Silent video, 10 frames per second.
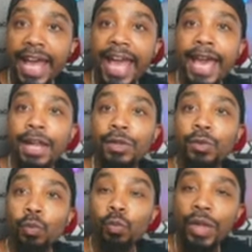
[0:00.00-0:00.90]
and
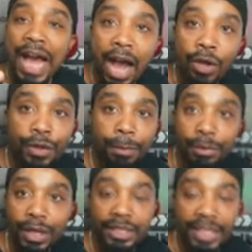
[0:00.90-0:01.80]
how their
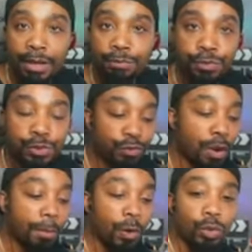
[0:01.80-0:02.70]
blood came
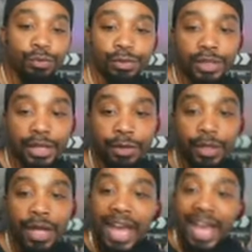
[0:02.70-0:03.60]
from old
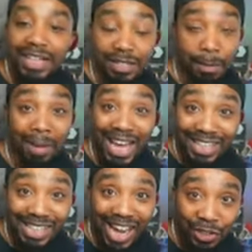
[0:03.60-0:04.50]
Valyria. And to my
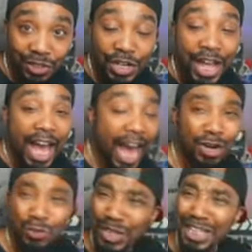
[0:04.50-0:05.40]
knowledge, I
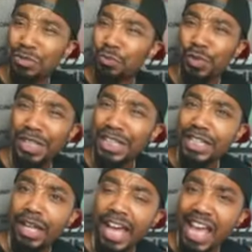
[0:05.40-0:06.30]
don't think he's
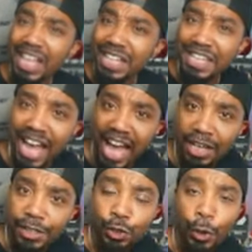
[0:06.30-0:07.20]
really
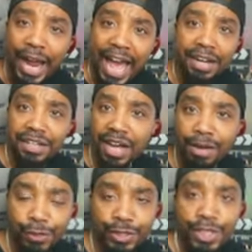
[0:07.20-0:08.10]
acknowledged or had a
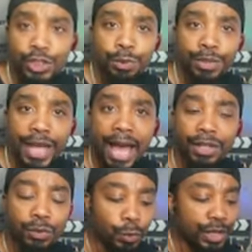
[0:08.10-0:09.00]
conversation with
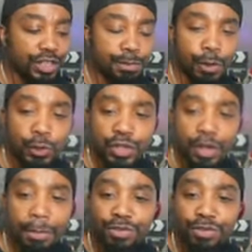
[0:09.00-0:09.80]
Alan where he spoke to him as